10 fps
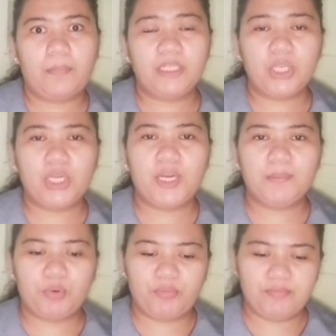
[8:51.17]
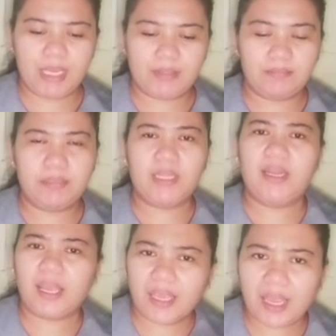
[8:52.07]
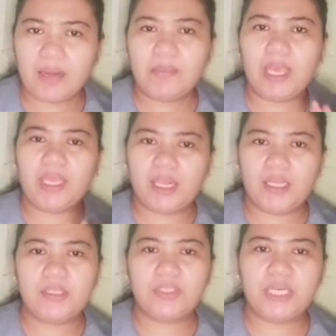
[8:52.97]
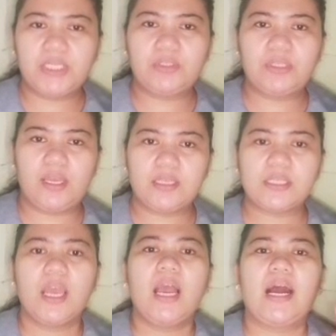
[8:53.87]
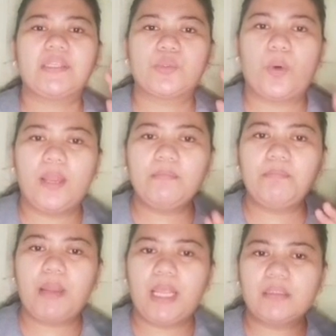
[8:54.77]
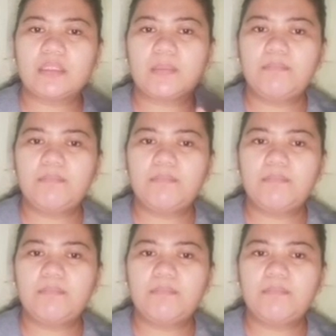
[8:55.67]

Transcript: particular movement. But then again, may I reiterate on this, as one plate